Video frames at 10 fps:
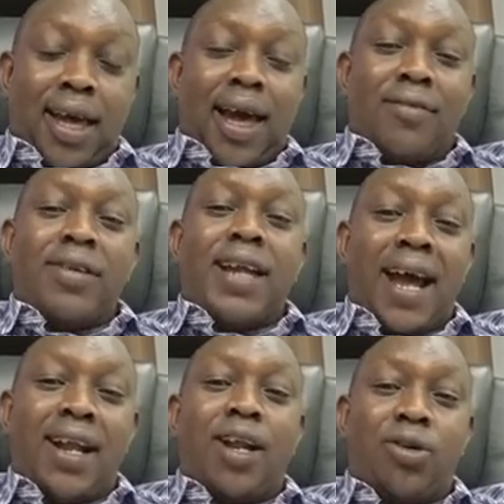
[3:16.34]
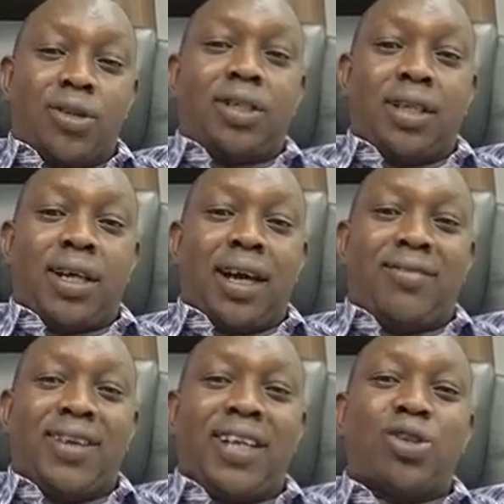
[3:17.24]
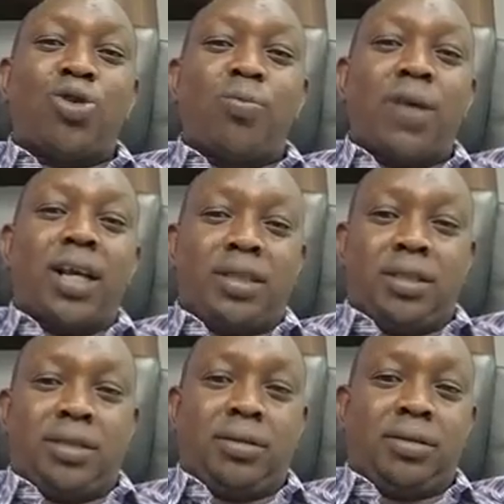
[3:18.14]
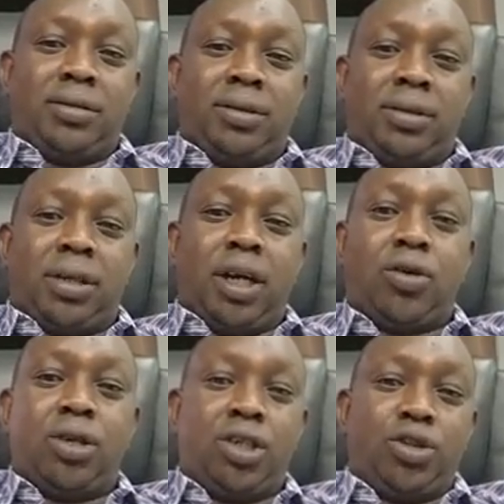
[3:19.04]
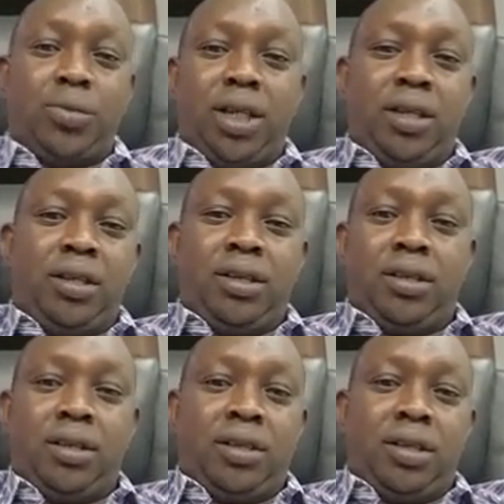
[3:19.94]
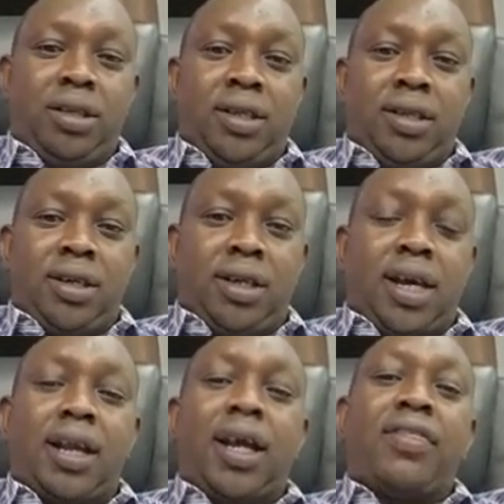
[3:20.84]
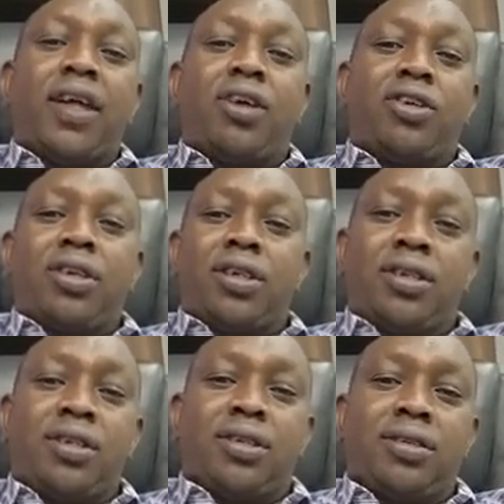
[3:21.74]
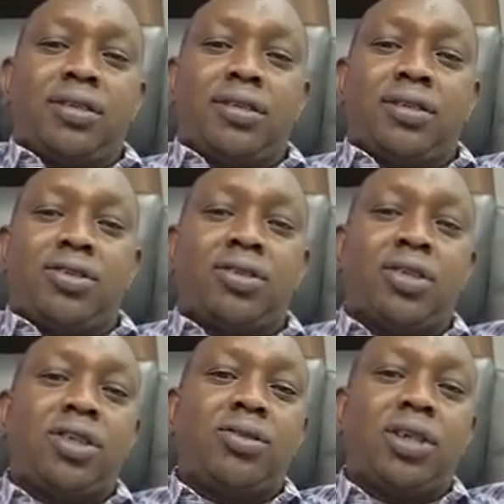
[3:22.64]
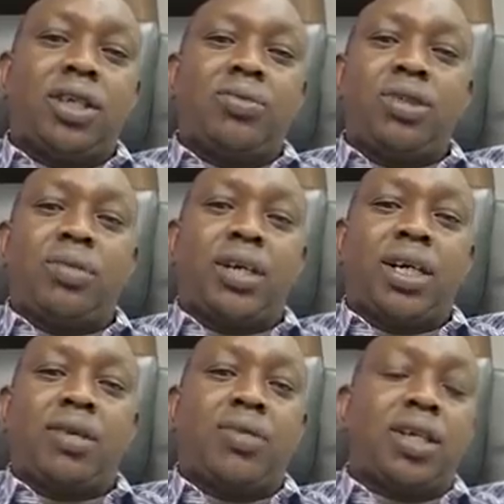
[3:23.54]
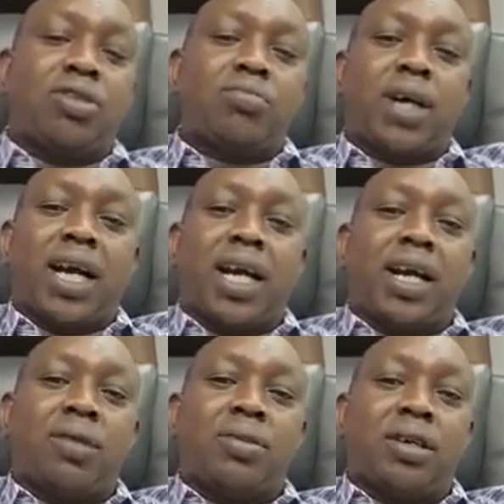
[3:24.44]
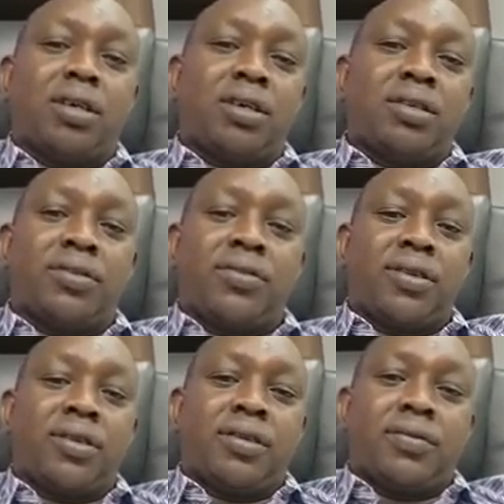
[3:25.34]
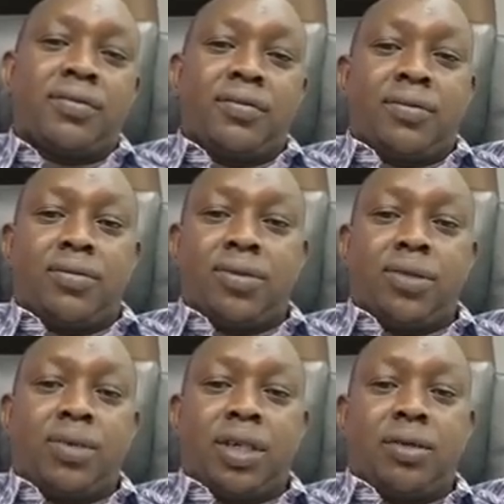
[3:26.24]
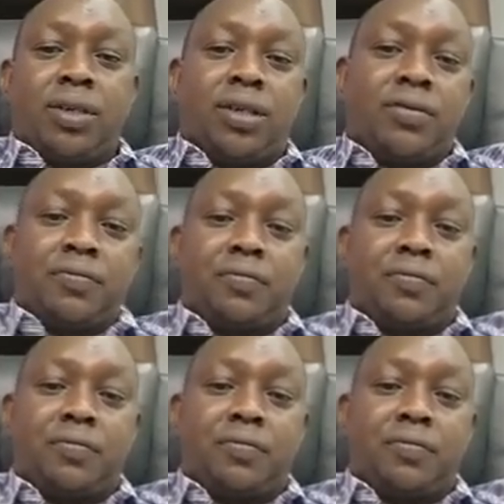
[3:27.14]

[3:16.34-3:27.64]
I've done a lot. I've done too much, according to me. And I thank God. So, nyinyi wengine mjipange, mwaje tupanganga hapa. Mjipange hapa.